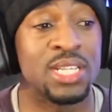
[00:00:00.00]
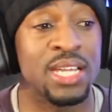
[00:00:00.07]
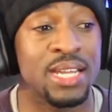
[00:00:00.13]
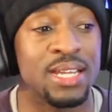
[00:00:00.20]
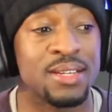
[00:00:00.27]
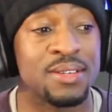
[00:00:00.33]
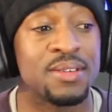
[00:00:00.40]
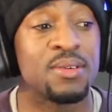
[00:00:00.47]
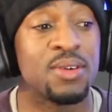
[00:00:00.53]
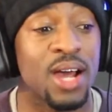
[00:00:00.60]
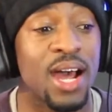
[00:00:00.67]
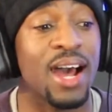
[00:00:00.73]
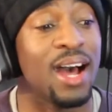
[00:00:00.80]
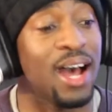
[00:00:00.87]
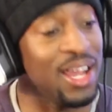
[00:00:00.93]
Was a leader.
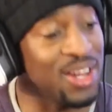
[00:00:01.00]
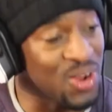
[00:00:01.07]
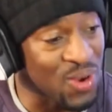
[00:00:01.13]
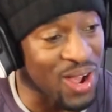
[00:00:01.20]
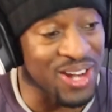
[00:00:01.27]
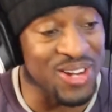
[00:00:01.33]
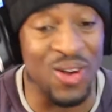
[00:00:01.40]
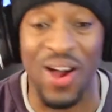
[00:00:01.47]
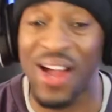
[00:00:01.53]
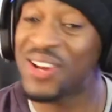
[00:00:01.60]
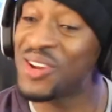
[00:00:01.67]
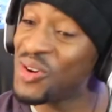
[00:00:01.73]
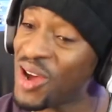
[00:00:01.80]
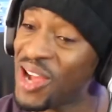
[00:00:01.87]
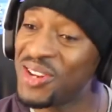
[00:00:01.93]
I
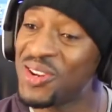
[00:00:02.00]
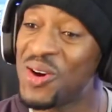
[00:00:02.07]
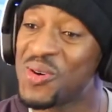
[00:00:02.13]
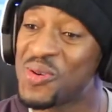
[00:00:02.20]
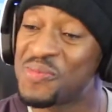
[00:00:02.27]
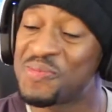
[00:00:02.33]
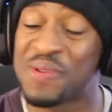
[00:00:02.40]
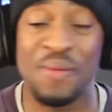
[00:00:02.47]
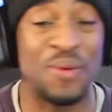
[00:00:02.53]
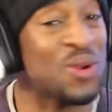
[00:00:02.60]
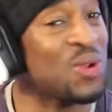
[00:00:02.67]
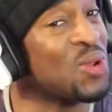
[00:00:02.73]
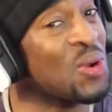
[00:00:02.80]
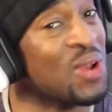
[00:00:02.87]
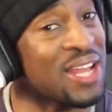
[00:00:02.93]
know. People
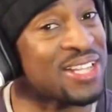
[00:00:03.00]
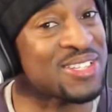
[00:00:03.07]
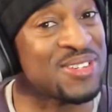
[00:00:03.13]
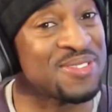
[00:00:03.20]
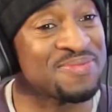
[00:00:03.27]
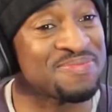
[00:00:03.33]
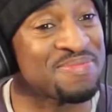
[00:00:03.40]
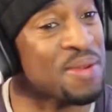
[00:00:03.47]
don't know that, though.